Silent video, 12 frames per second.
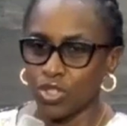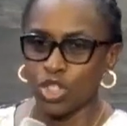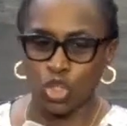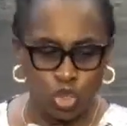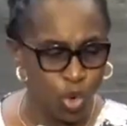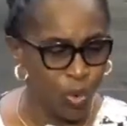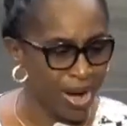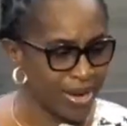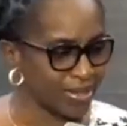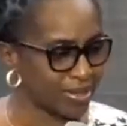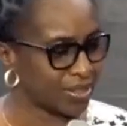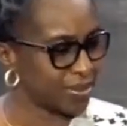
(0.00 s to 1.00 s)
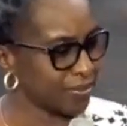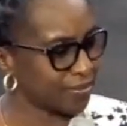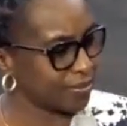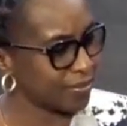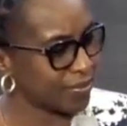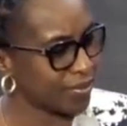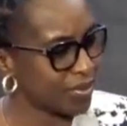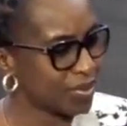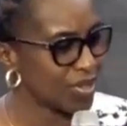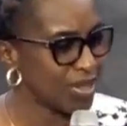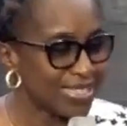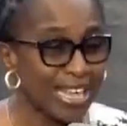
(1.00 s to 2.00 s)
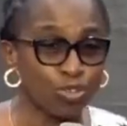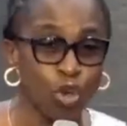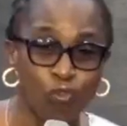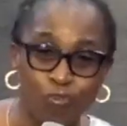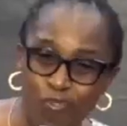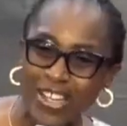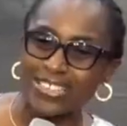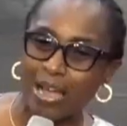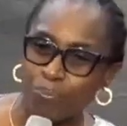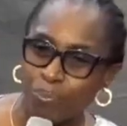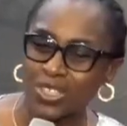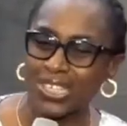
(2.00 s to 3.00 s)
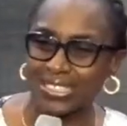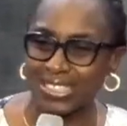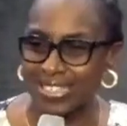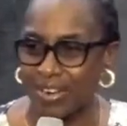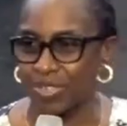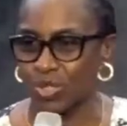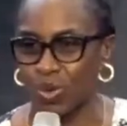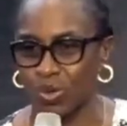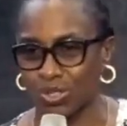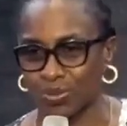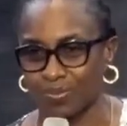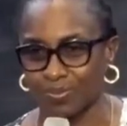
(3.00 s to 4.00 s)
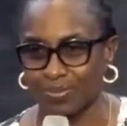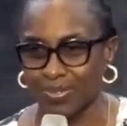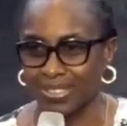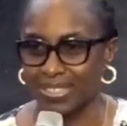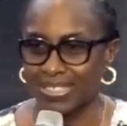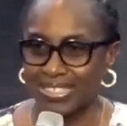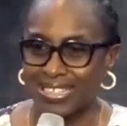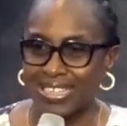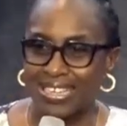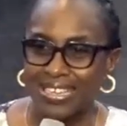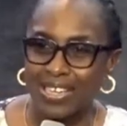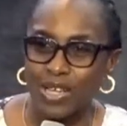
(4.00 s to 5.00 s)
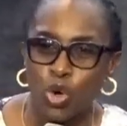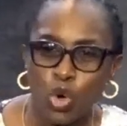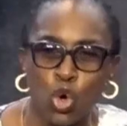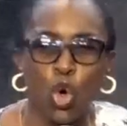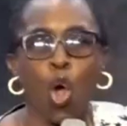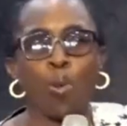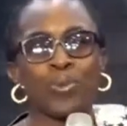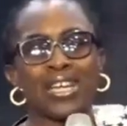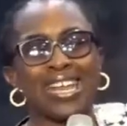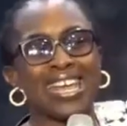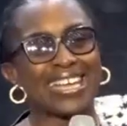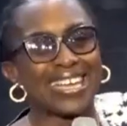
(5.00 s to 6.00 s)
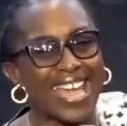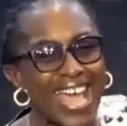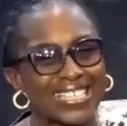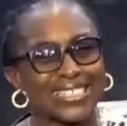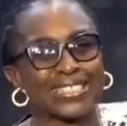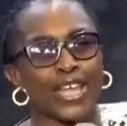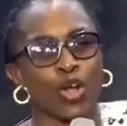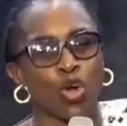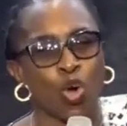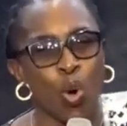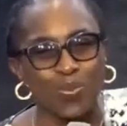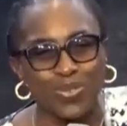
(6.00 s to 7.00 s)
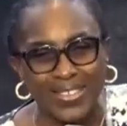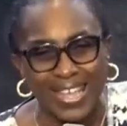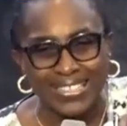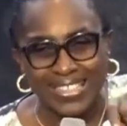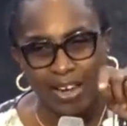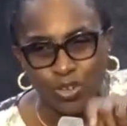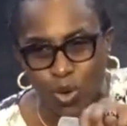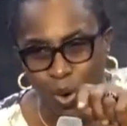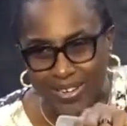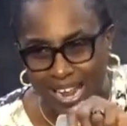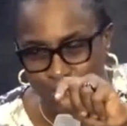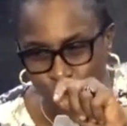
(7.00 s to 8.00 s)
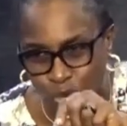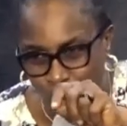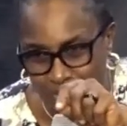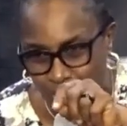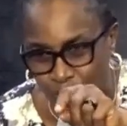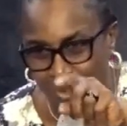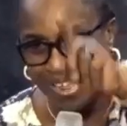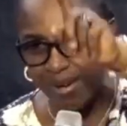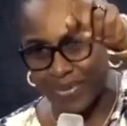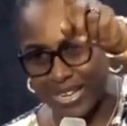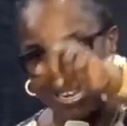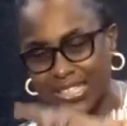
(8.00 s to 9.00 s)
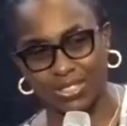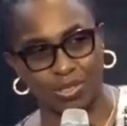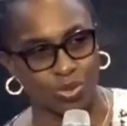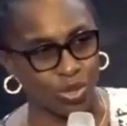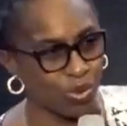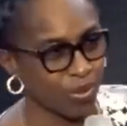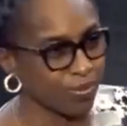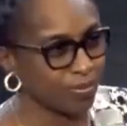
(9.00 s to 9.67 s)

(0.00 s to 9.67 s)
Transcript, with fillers: The two ways that your faith can produce an intended result. Communicate the good thing that God has done in your life. Bring that scripture.